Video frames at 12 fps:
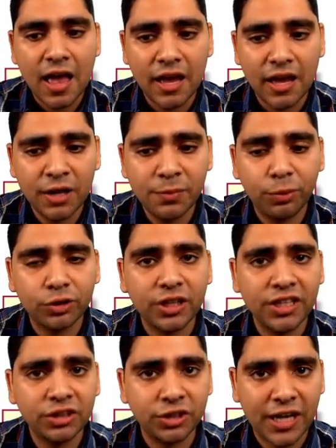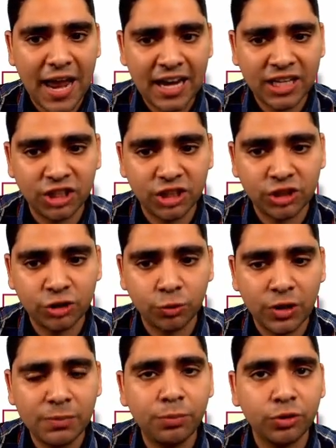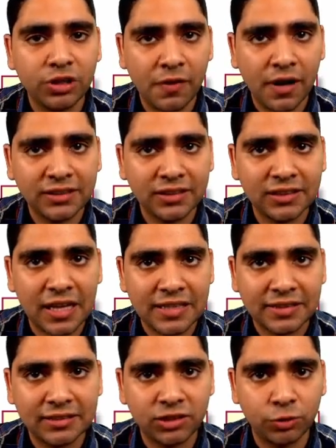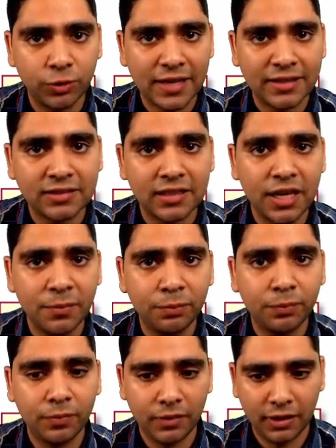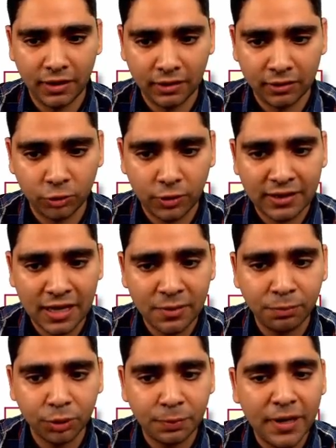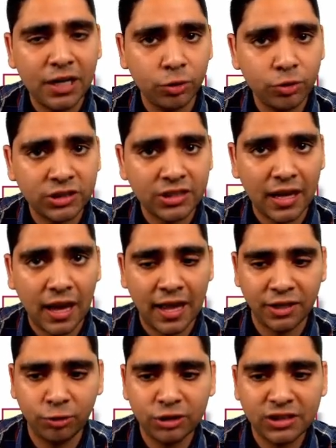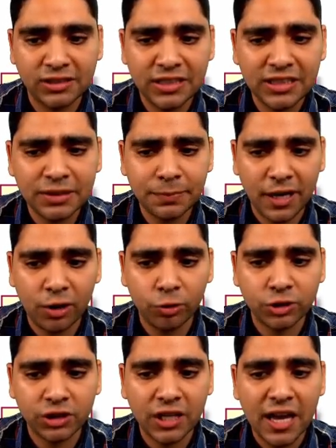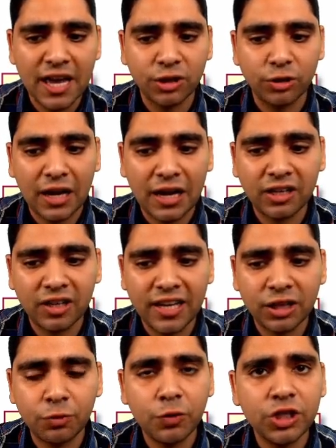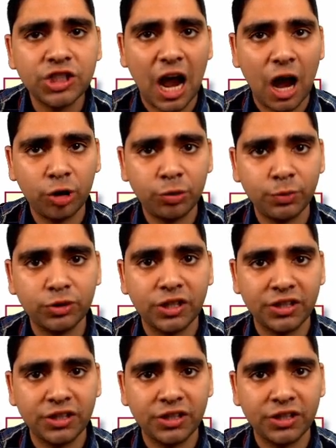input interactions to input devices and to get input payloads, and uses these payloads to calculate which output